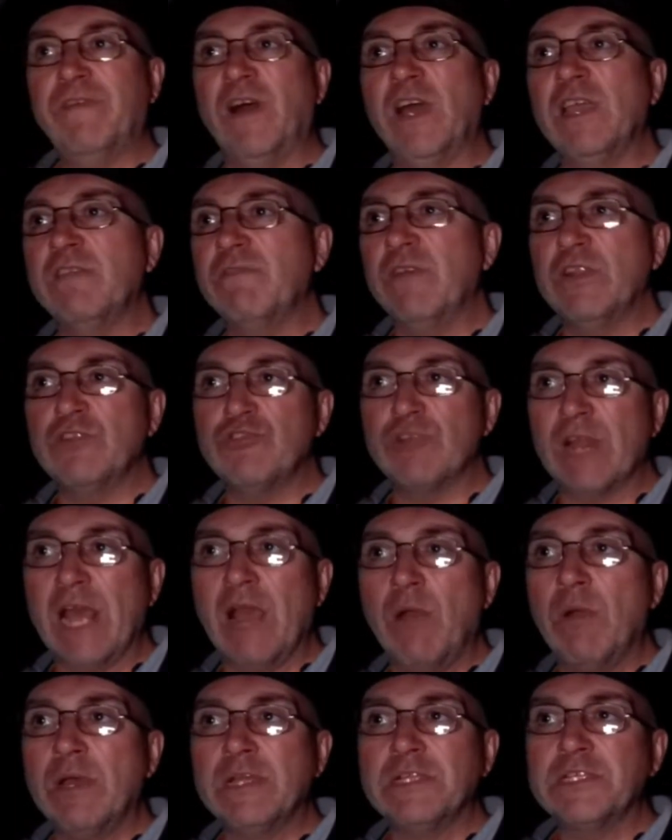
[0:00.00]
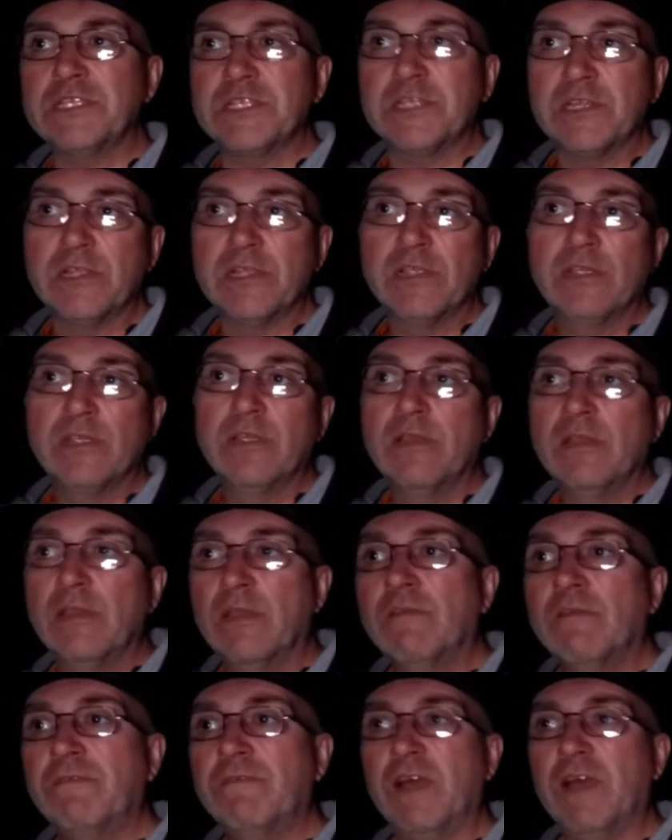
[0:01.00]
500 hours,
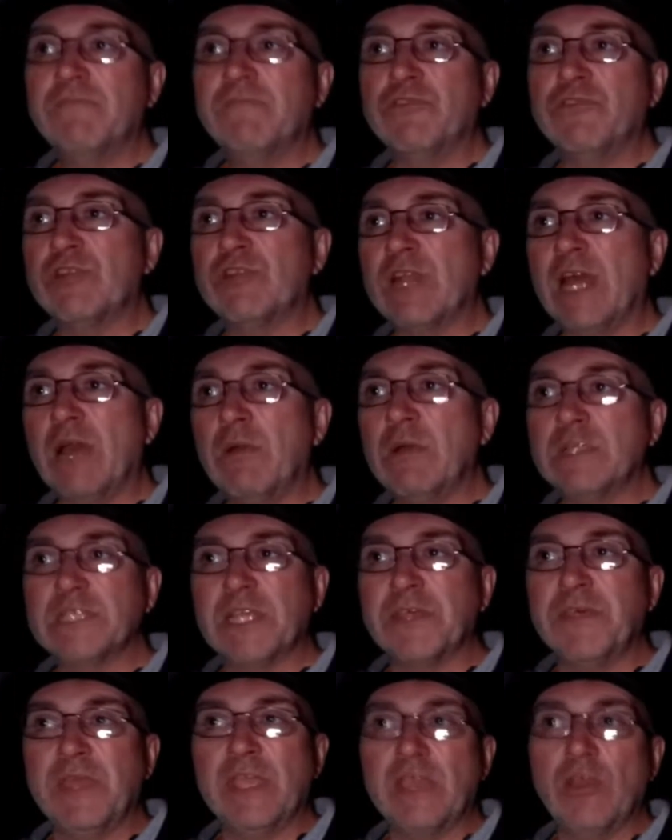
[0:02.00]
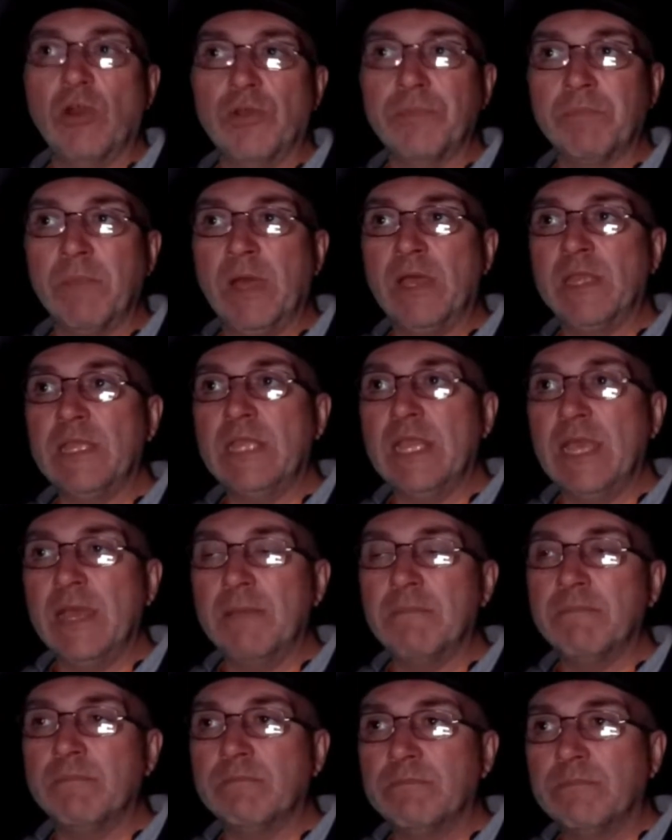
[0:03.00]
I think, on my
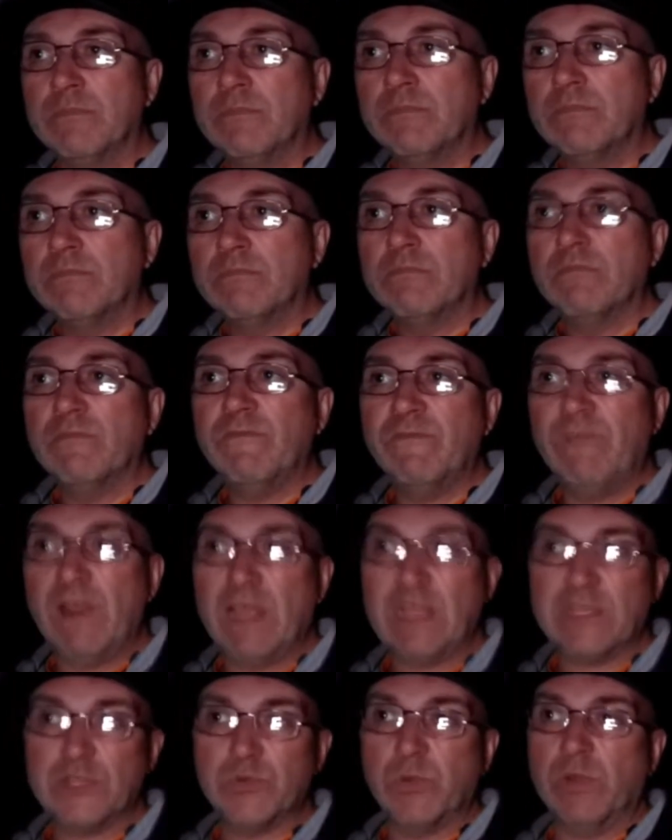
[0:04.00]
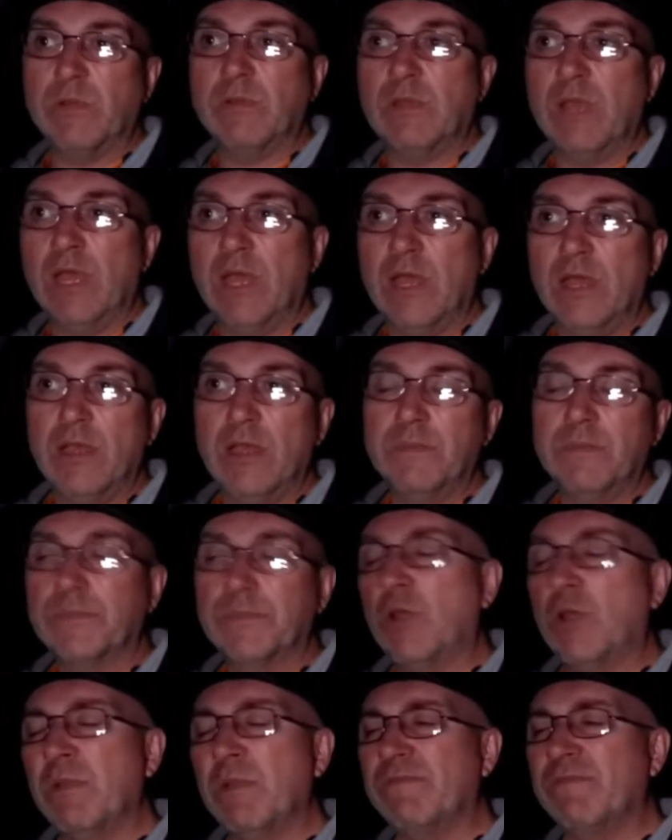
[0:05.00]
flex wing,
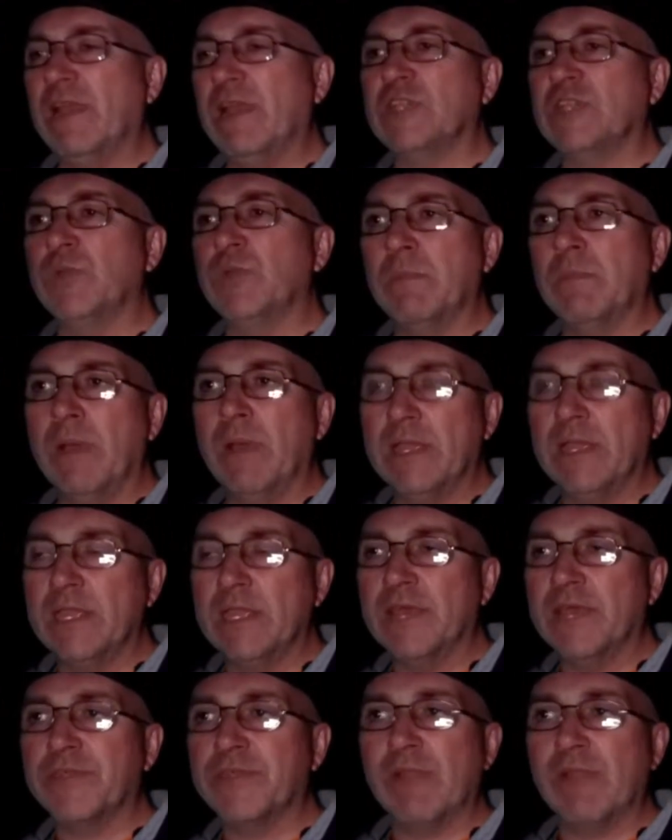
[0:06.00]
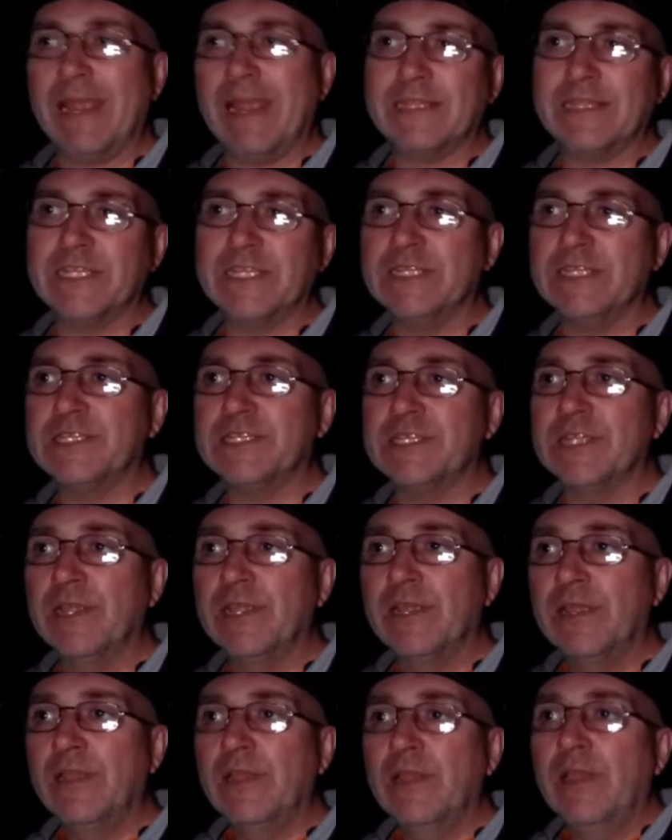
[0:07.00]
my 3-axis.
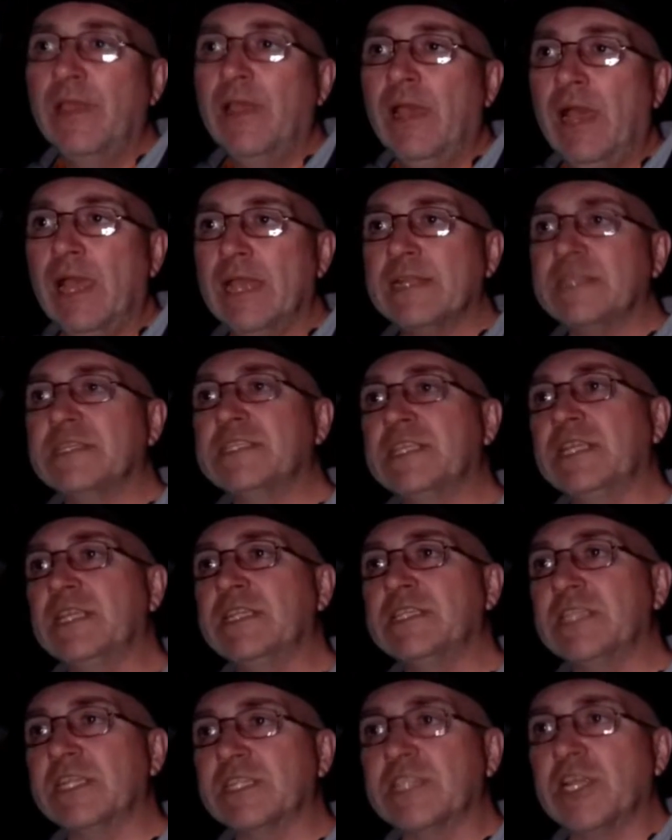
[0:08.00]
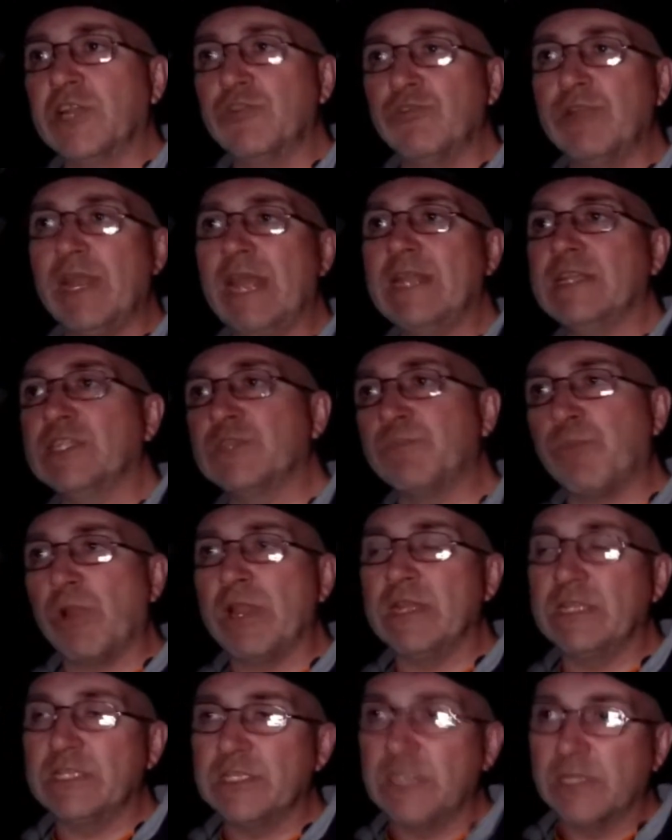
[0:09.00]
I had a T600N
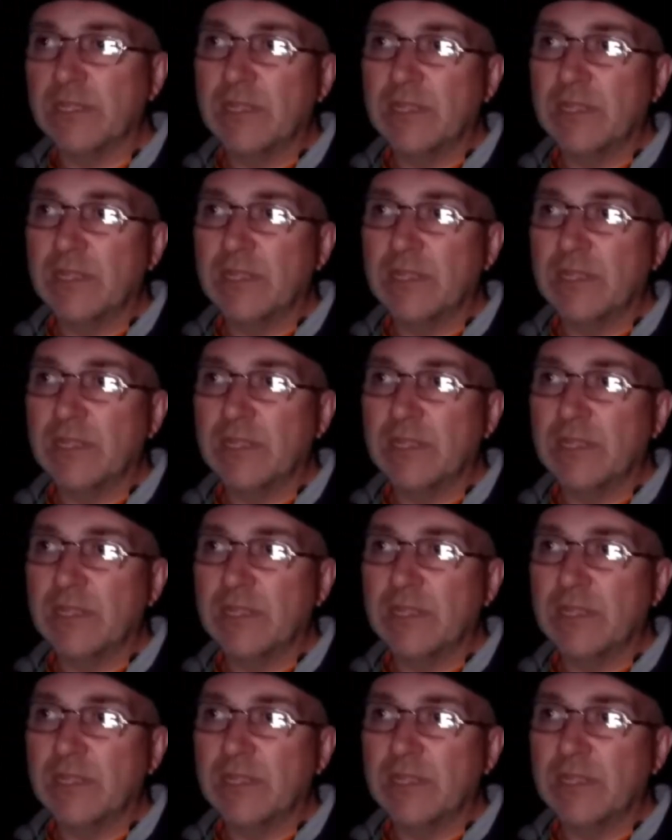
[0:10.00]
Sprint,